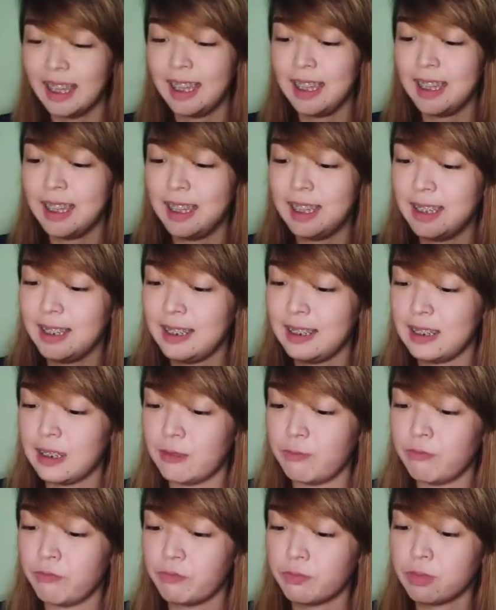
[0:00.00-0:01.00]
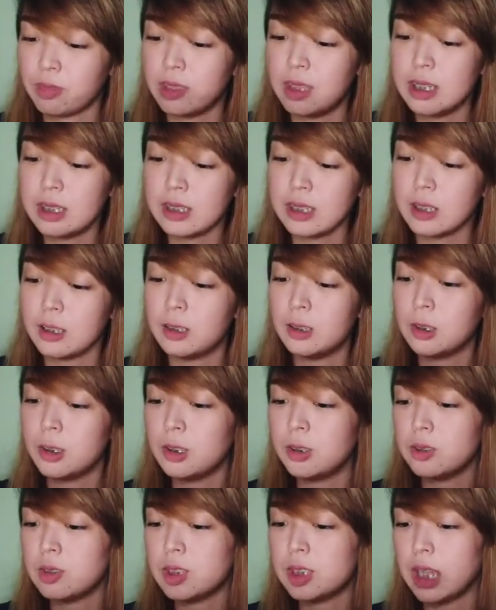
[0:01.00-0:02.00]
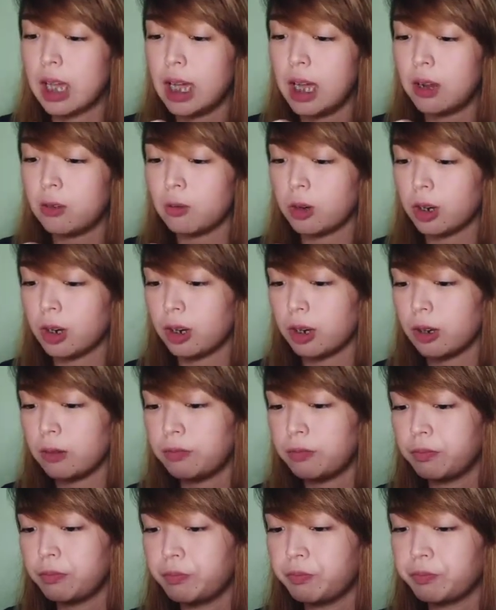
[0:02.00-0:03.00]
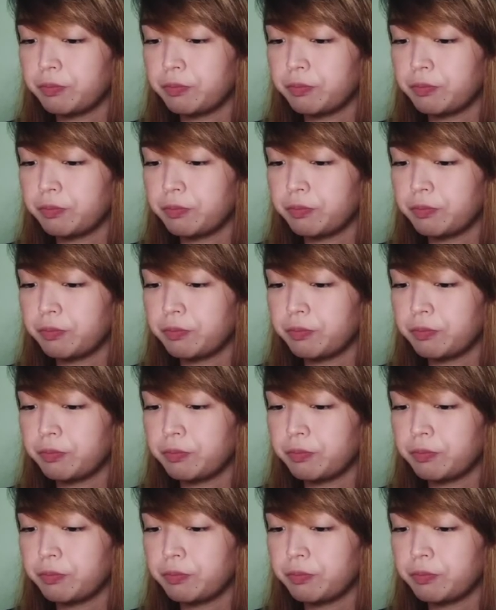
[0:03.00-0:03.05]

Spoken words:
And this includes our